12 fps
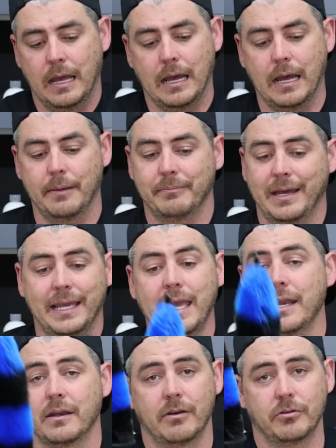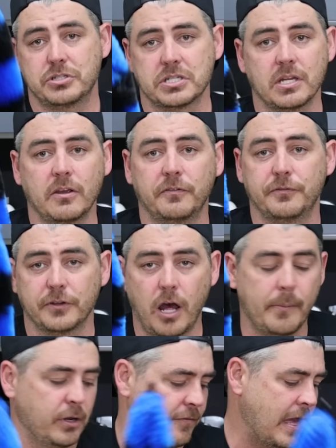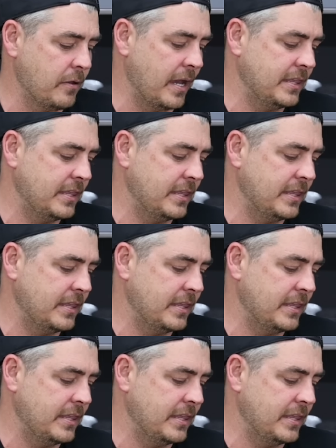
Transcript: Again, just a phenomenal value.